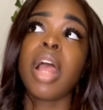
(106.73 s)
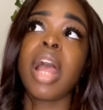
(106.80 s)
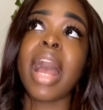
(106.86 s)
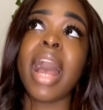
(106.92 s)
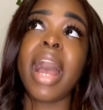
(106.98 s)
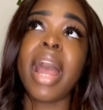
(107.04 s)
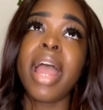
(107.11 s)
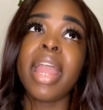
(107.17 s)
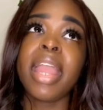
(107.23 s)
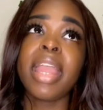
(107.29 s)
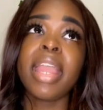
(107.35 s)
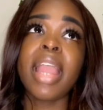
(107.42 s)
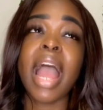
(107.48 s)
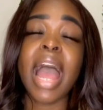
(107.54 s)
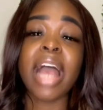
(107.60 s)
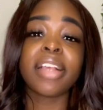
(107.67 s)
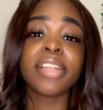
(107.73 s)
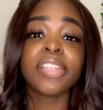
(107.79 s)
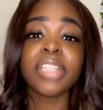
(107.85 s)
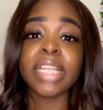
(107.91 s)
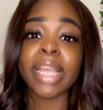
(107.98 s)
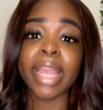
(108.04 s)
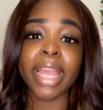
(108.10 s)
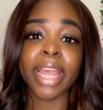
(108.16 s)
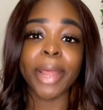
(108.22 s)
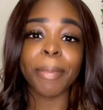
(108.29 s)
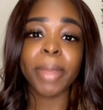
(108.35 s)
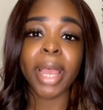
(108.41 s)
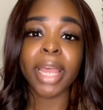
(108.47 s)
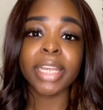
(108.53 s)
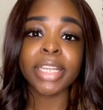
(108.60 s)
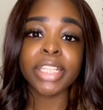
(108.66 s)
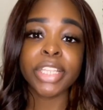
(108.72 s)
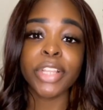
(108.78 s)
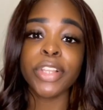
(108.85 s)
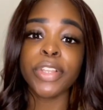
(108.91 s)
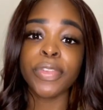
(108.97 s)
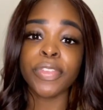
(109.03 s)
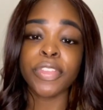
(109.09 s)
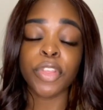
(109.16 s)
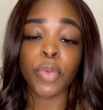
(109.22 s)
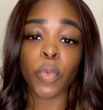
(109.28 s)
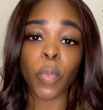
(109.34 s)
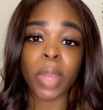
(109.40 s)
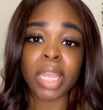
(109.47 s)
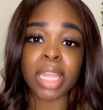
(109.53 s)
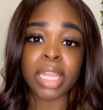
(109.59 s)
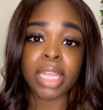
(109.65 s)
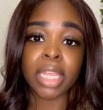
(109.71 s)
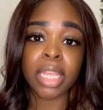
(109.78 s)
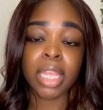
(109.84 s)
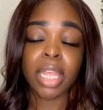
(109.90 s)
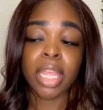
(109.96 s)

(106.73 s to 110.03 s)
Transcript: I actually am kind of still losing weight.